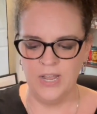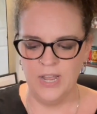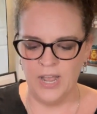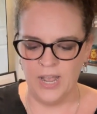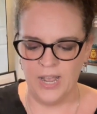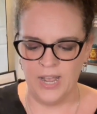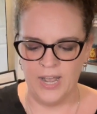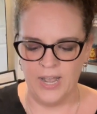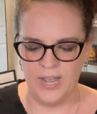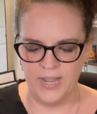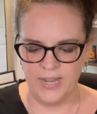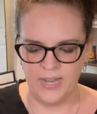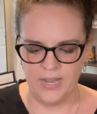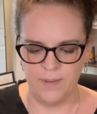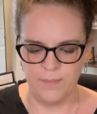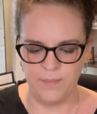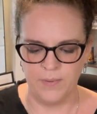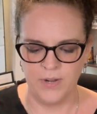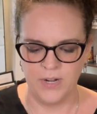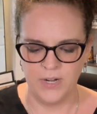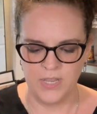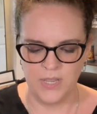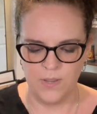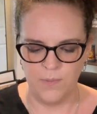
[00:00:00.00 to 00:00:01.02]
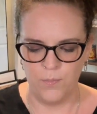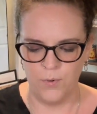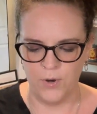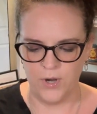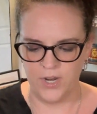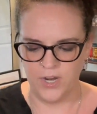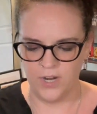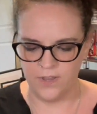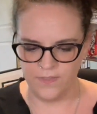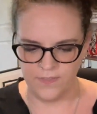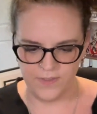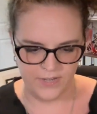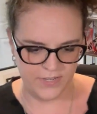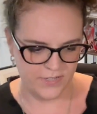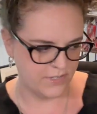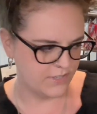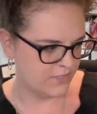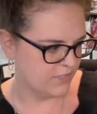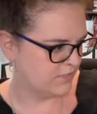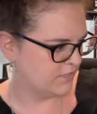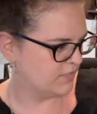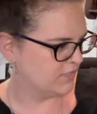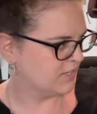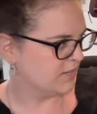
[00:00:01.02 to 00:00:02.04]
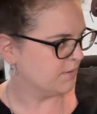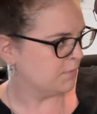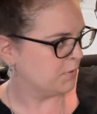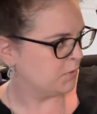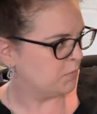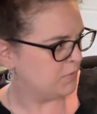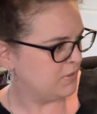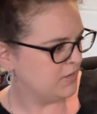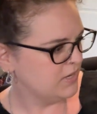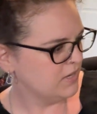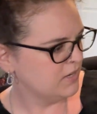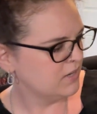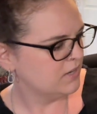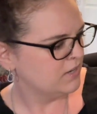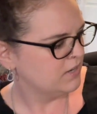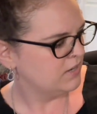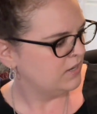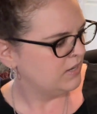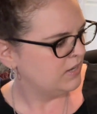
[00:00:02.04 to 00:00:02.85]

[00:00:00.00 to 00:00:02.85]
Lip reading: I am gonna keep working on this coming week